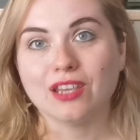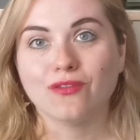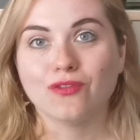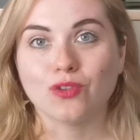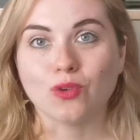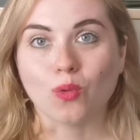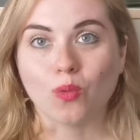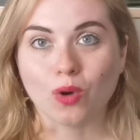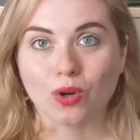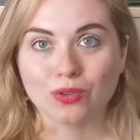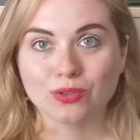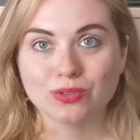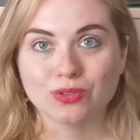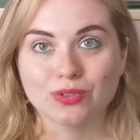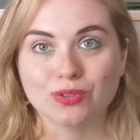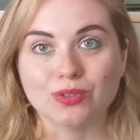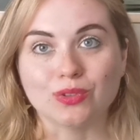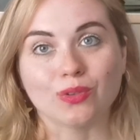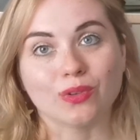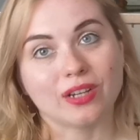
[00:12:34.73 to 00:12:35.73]
If you
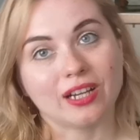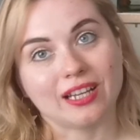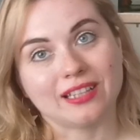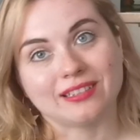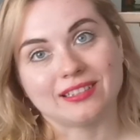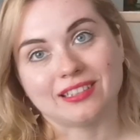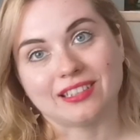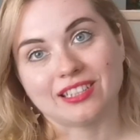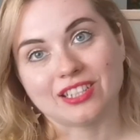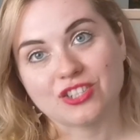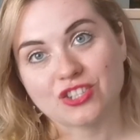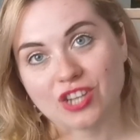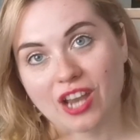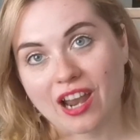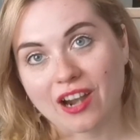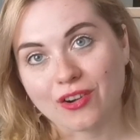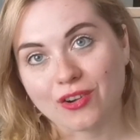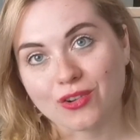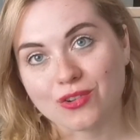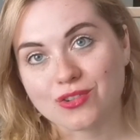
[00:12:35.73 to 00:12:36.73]
want, you can
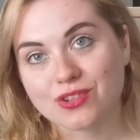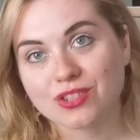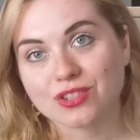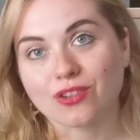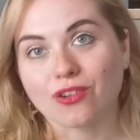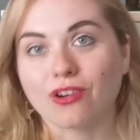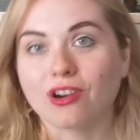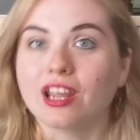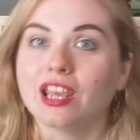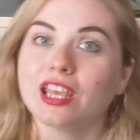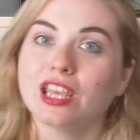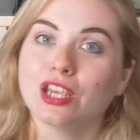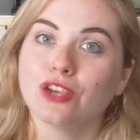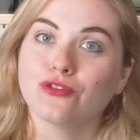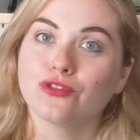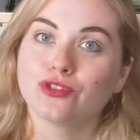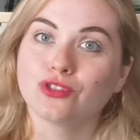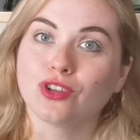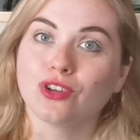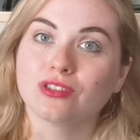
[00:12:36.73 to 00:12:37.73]
share your story.
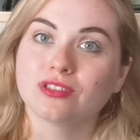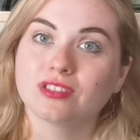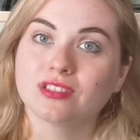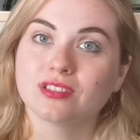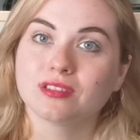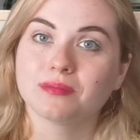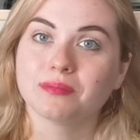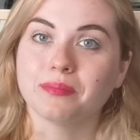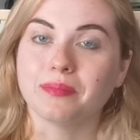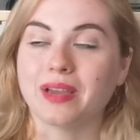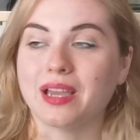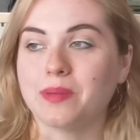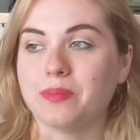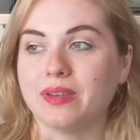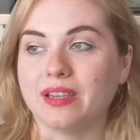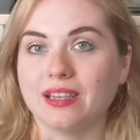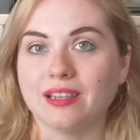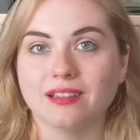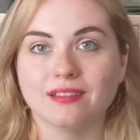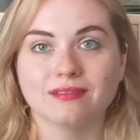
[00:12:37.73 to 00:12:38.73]
If not,
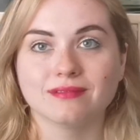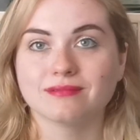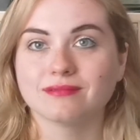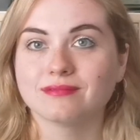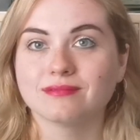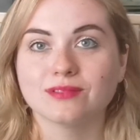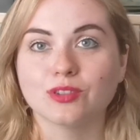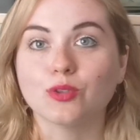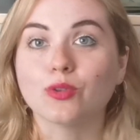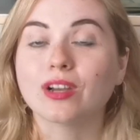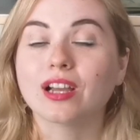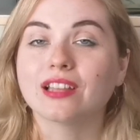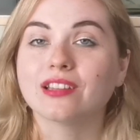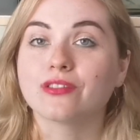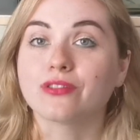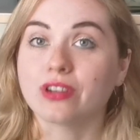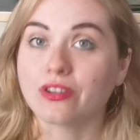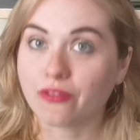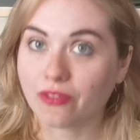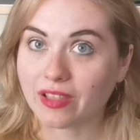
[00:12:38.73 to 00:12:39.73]
maybe you
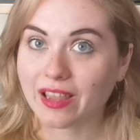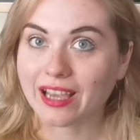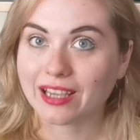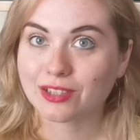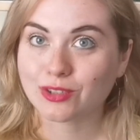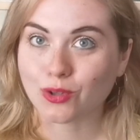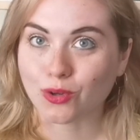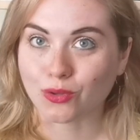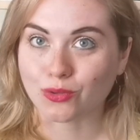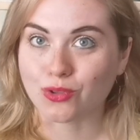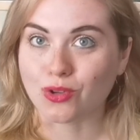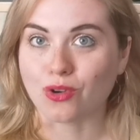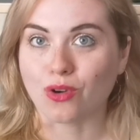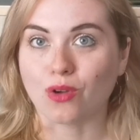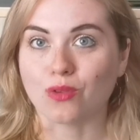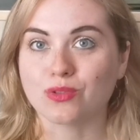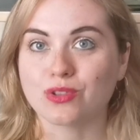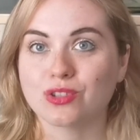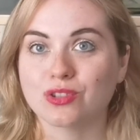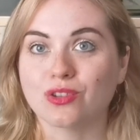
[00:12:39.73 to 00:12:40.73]
can reflect on
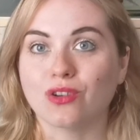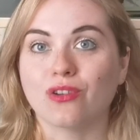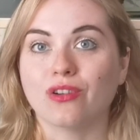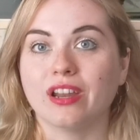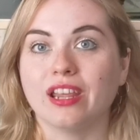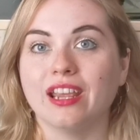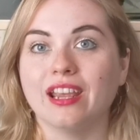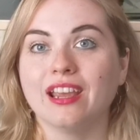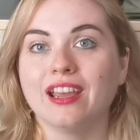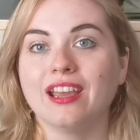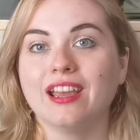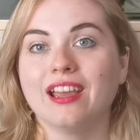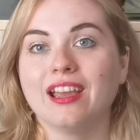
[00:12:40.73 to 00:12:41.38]
your own story.